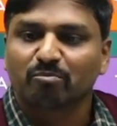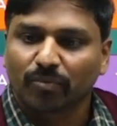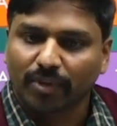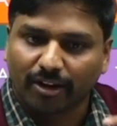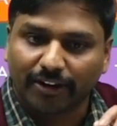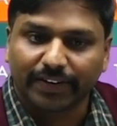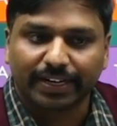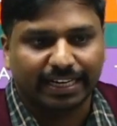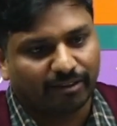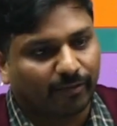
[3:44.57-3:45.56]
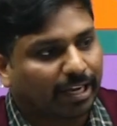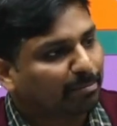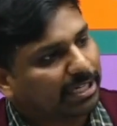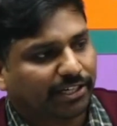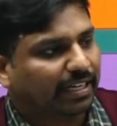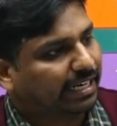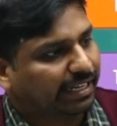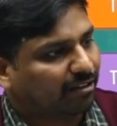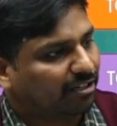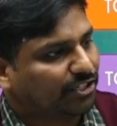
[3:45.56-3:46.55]
on environment and
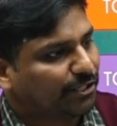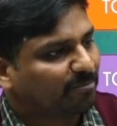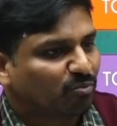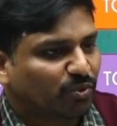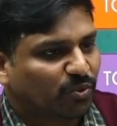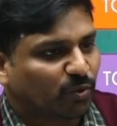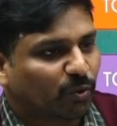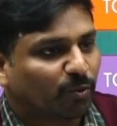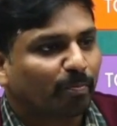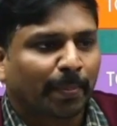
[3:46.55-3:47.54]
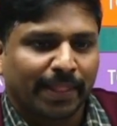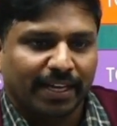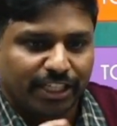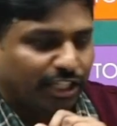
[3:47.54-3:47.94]
ecology. So did